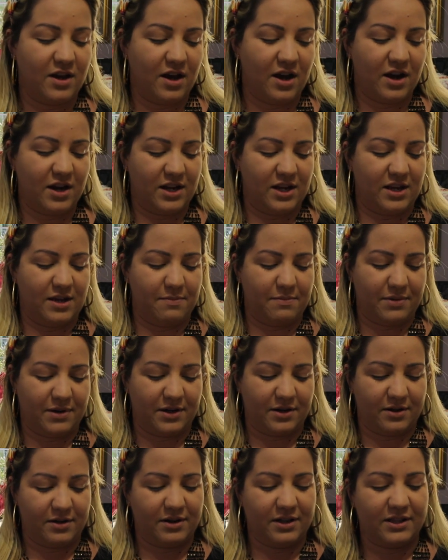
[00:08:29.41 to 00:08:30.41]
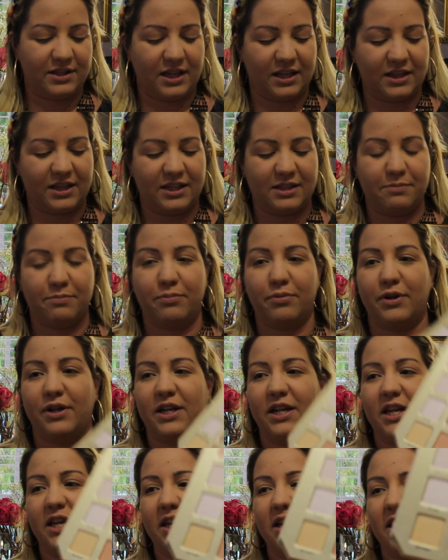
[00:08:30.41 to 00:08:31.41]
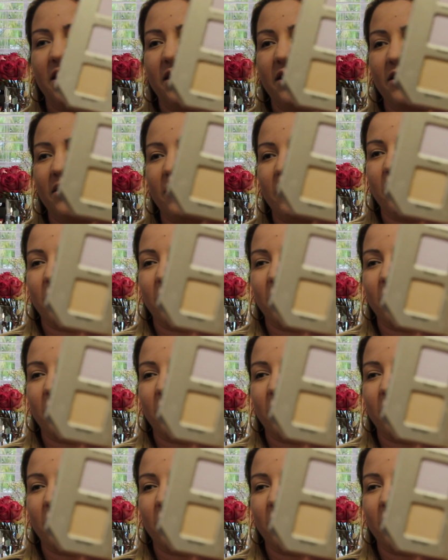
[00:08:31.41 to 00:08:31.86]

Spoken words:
Honey Butter. It's like this pretty